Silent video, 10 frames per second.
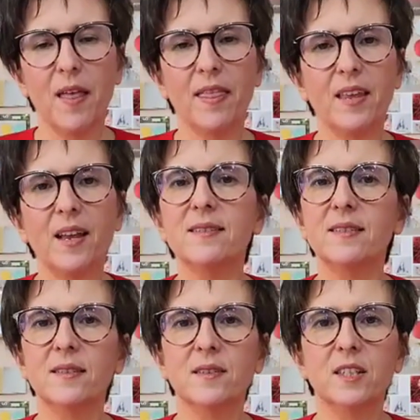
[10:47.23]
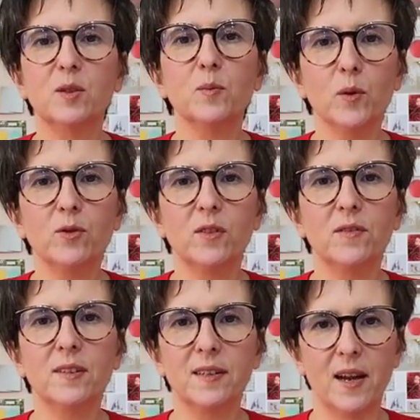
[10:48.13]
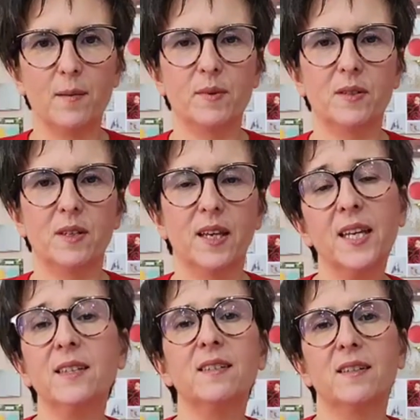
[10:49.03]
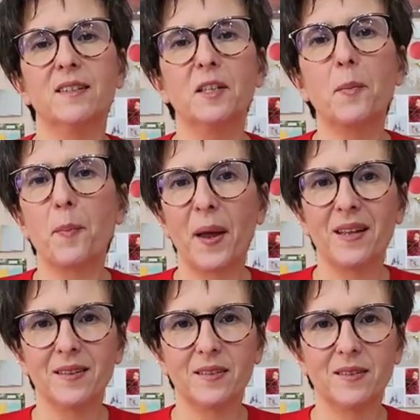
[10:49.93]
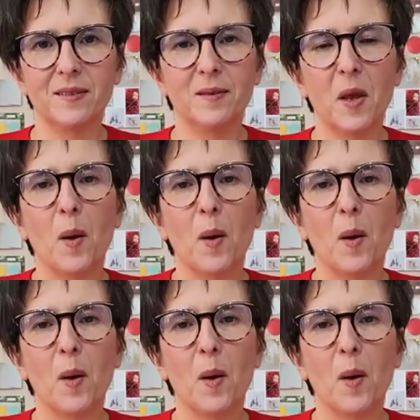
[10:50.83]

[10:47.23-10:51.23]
the answer is most of the times, it depends.